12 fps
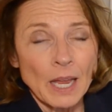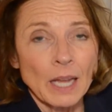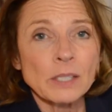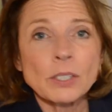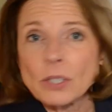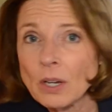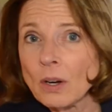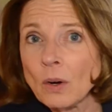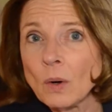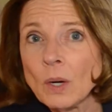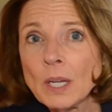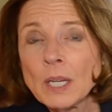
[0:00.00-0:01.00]
And
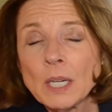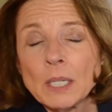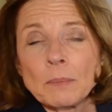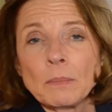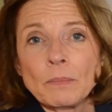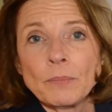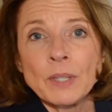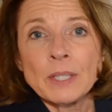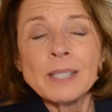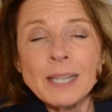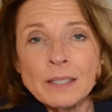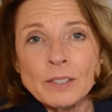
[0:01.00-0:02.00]
so the
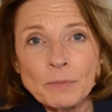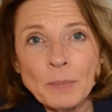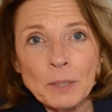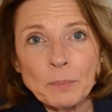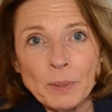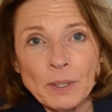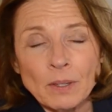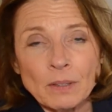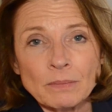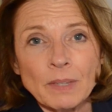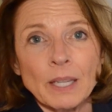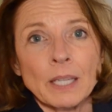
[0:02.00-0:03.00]
intent of my
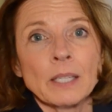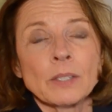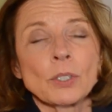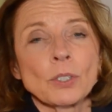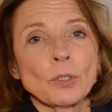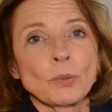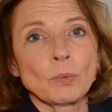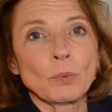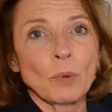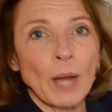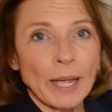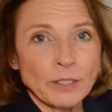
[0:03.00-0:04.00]
bill is to
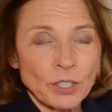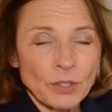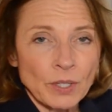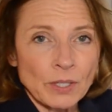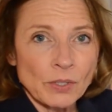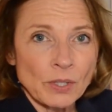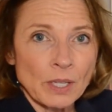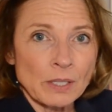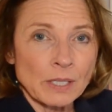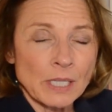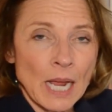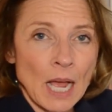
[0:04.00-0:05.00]
ratchet these
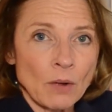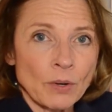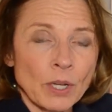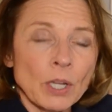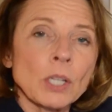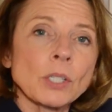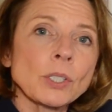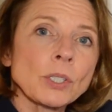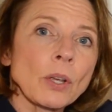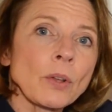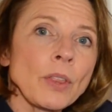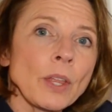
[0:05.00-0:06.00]
things down
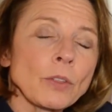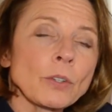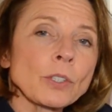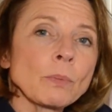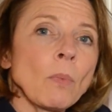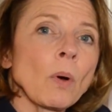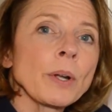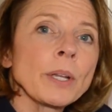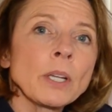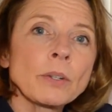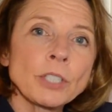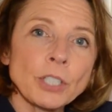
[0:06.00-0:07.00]
so that there's more
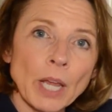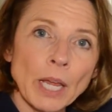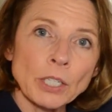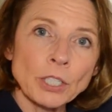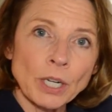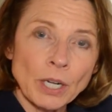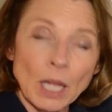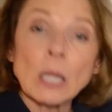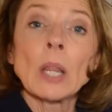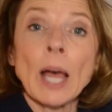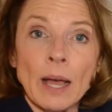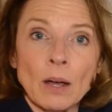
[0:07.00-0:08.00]
negotiation
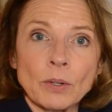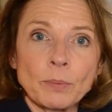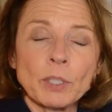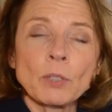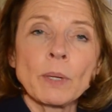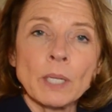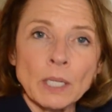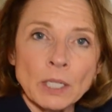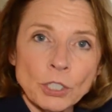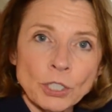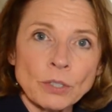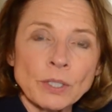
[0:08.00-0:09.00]
allowed between an
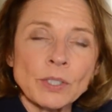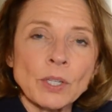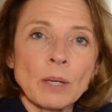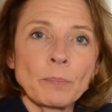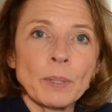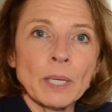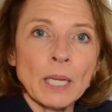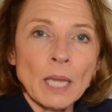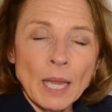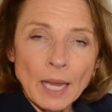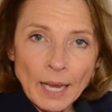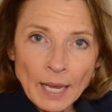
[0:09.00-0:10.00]
insurance
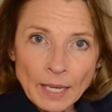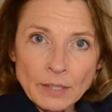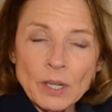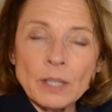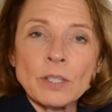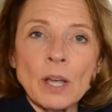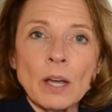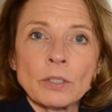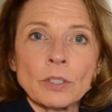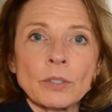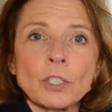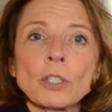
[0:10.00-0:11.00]
company and a
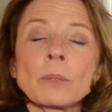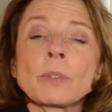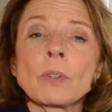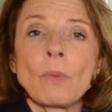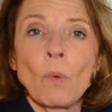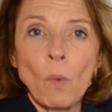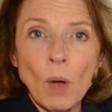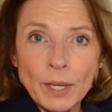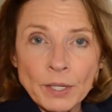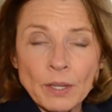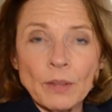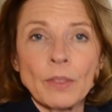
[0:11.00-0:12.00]
doctor in terms of
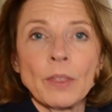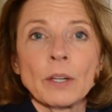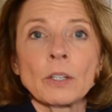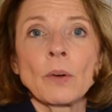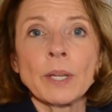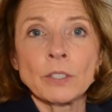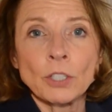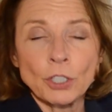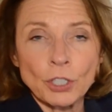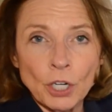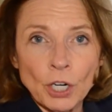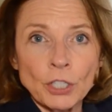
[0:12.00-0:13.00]
what they're going to
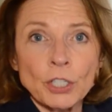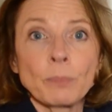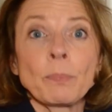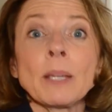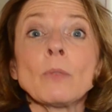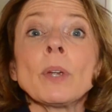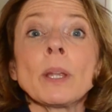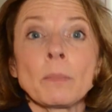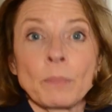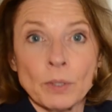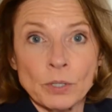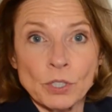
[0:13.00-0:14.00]
charge and be
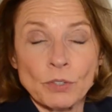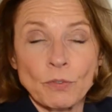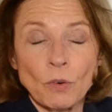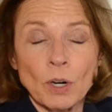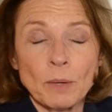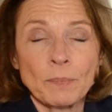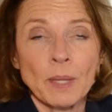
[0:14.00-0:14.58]
reimbursed for.